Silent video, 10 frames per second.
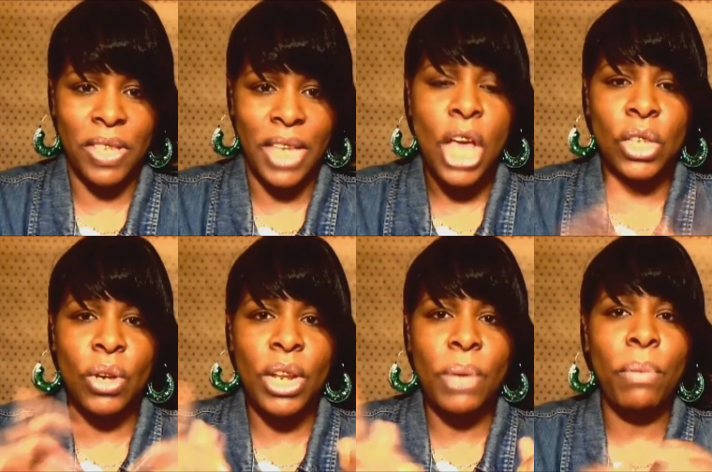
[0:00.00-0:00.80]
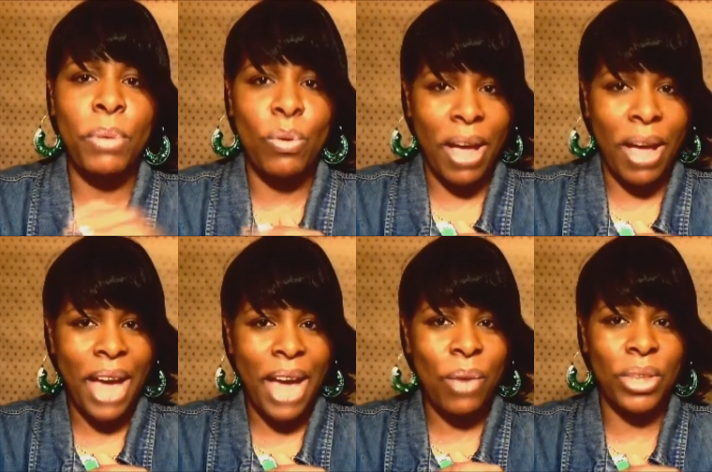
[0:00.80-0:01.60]
So anyway, I'll be right
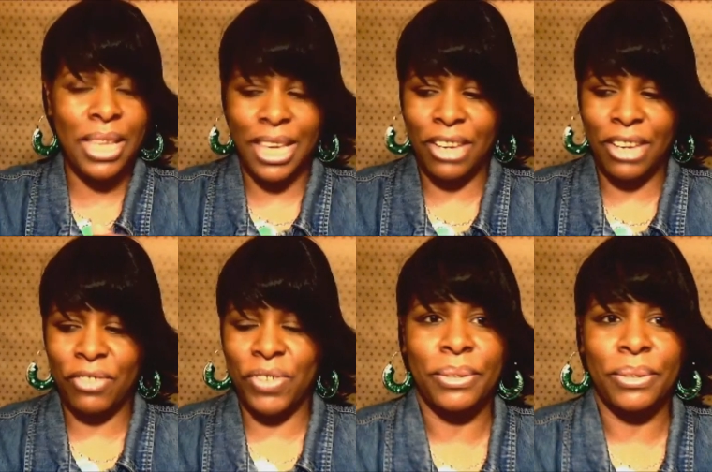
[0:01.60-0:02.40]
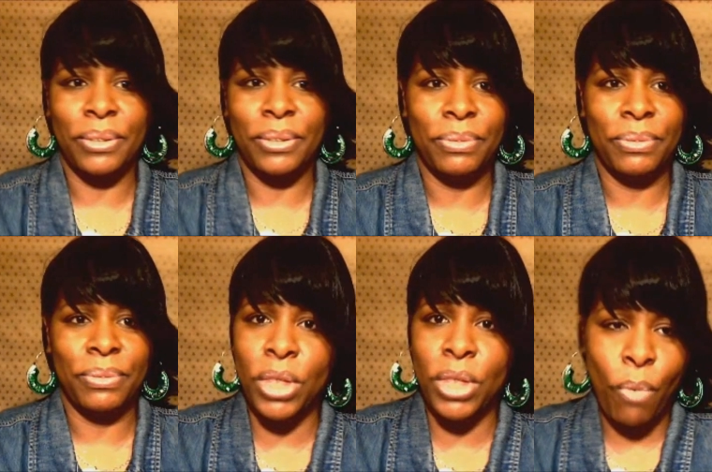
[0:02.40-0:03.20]
back with the gifts. I mean,
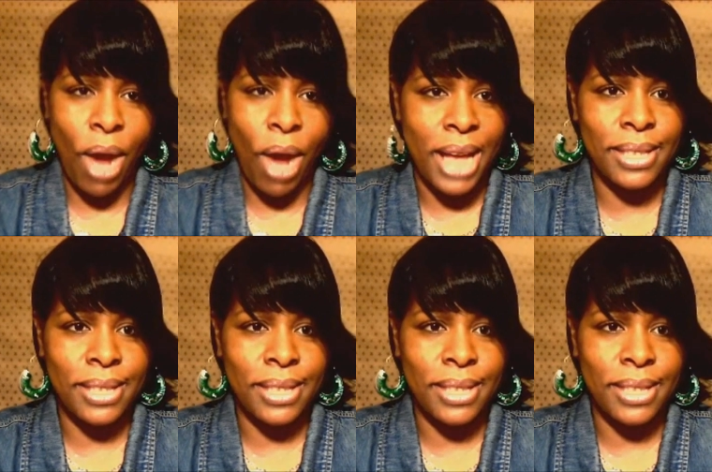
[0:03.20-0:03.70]
with the prize.